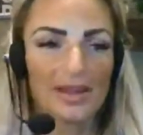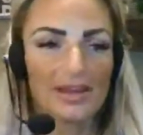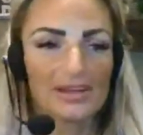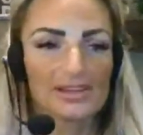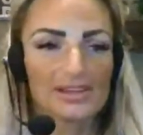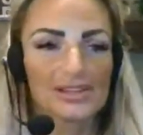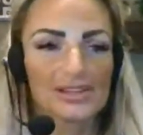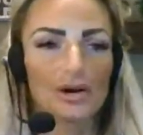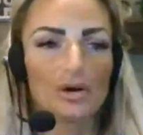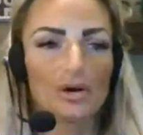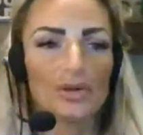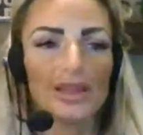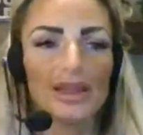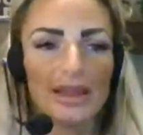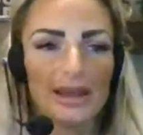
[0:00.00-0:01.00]
So
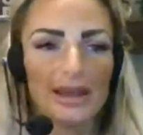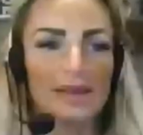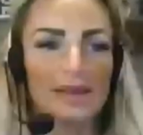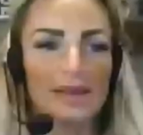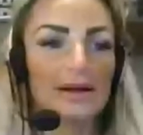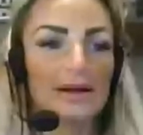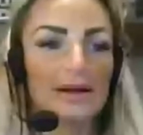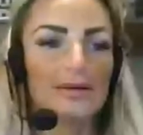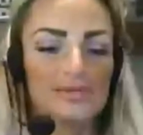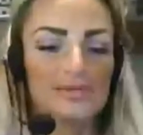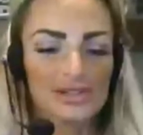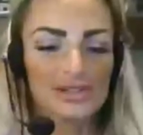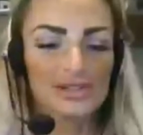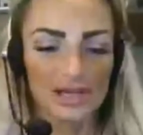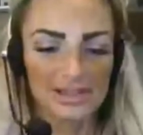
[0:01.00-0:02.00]
then it
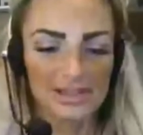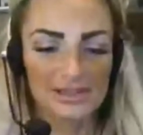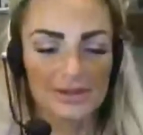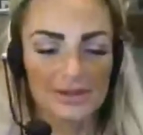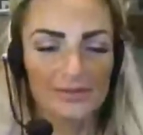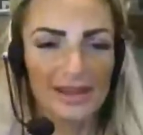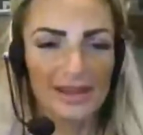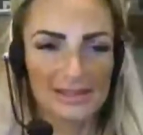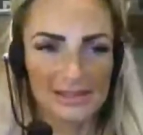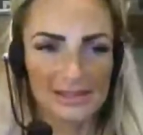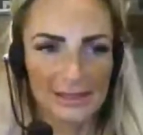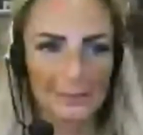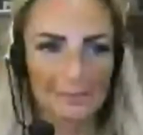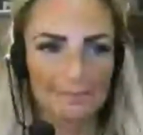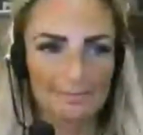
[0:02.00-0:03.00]
becomes just a
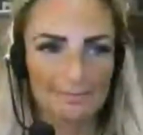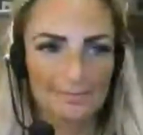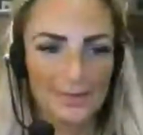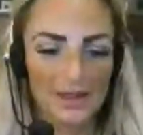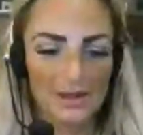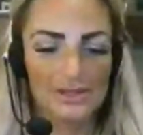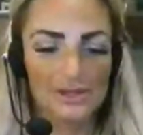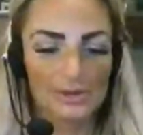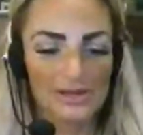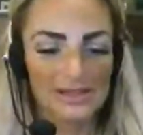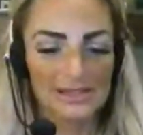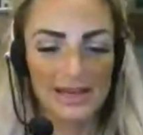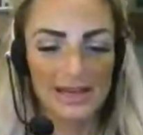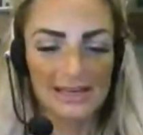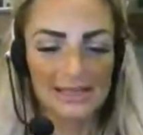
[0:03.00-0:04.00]
fantasy. So it
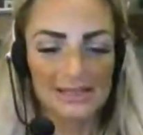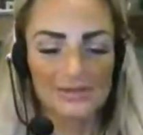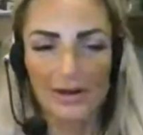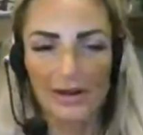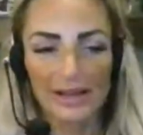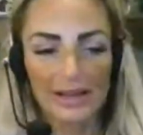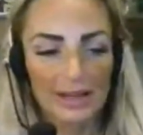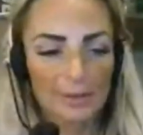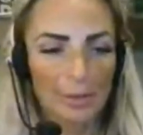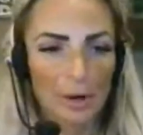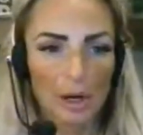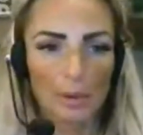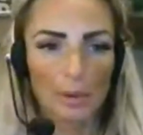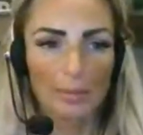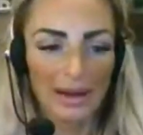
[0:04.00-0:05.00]
stays very
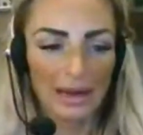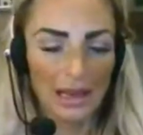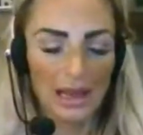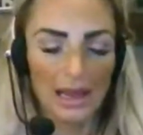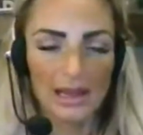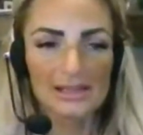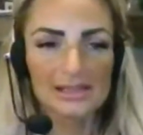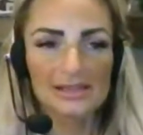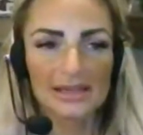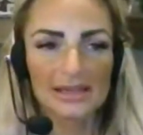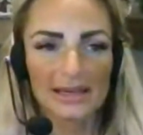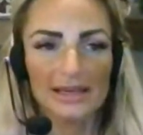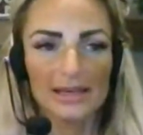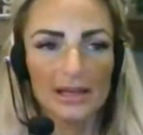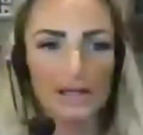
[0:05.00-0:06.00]
compartmentalized
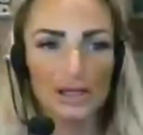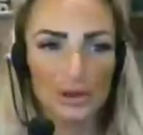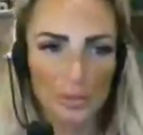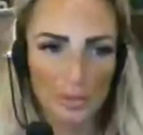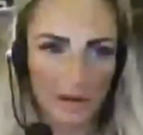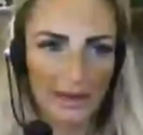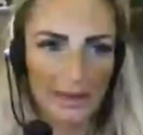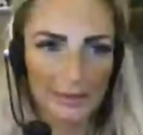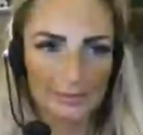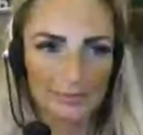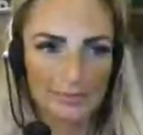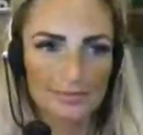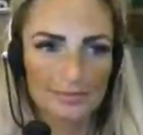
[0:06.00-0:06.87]
in your brain,